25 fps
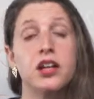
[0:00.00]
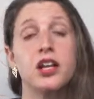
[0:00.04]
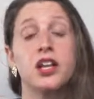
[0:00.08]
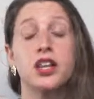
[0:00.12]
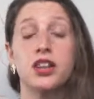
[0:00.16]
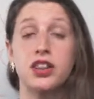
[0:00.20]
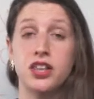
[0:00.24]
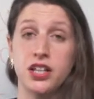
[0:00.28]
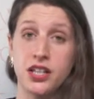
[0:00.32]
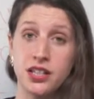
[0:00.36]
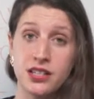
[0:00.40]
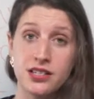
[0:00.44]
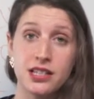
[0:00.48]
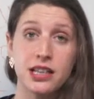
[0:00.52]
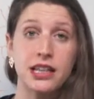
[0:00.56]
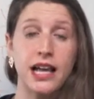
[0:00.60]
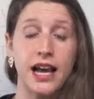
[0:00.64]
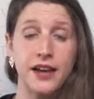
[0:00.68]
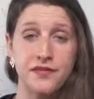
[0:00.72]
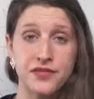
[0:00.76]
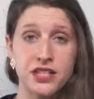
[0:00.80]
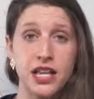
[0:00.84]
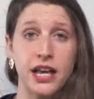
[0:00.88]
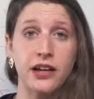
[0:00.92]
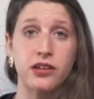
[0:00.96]
this
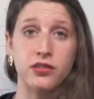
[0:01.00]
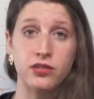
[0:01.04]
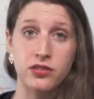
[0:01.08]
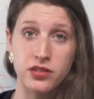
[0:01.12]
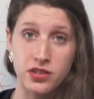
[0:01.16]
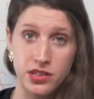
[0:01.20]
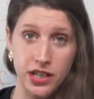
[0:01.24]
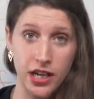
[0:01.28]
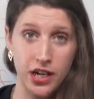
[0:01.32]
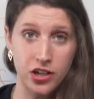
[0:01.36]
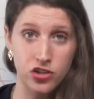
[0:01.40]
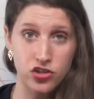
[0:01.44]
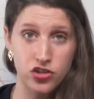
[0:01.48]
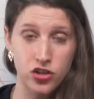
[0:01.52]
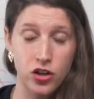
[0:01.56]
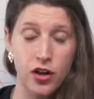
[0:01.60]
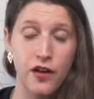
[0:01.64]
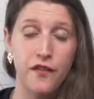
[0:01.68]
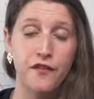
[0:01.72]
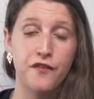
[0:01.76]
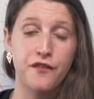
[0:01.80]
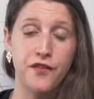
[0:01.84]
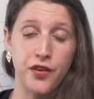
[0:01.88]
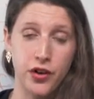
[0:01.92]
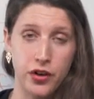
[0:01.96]
life cycle stage
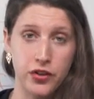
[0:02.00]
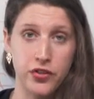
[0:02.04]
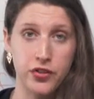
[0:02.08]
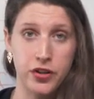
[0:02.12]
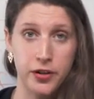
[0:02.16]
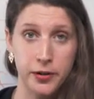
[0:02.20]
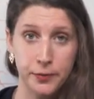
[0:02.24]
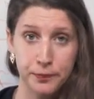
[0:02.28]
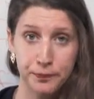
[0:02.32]
further.